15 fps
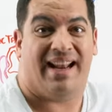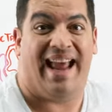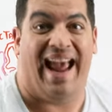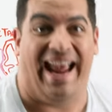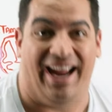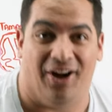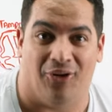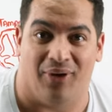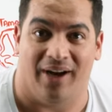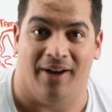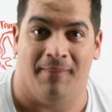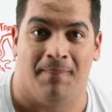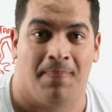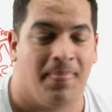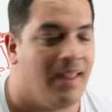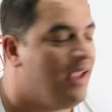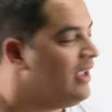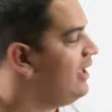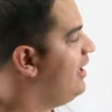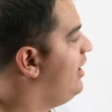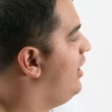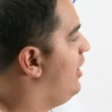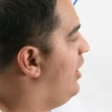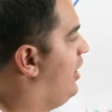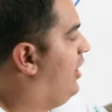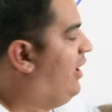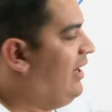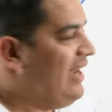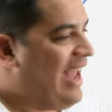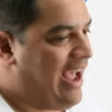and angry.
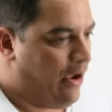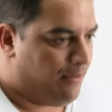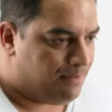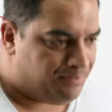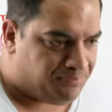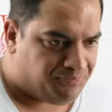Now,